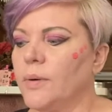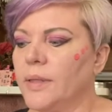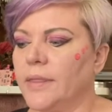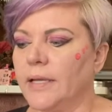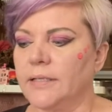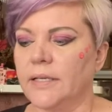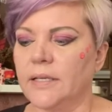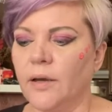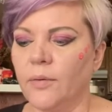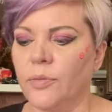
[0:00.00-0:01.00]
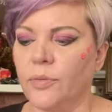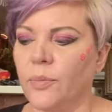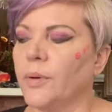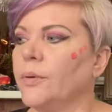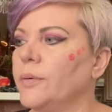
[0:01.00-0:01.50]
they did go
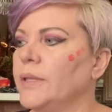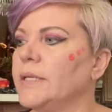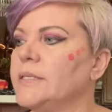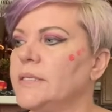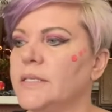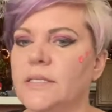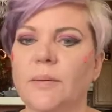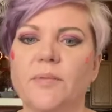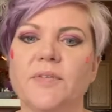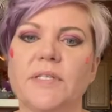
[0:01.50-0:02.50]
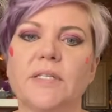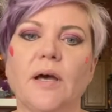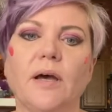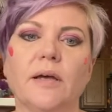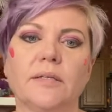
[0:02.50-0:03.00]
through and listen to some of his
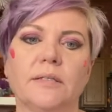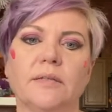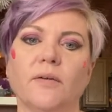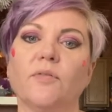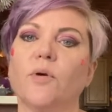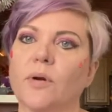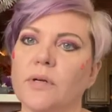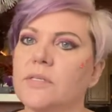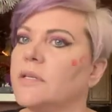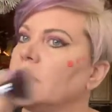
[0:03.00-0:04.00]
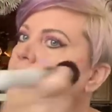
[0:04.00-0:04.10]
songs, of course.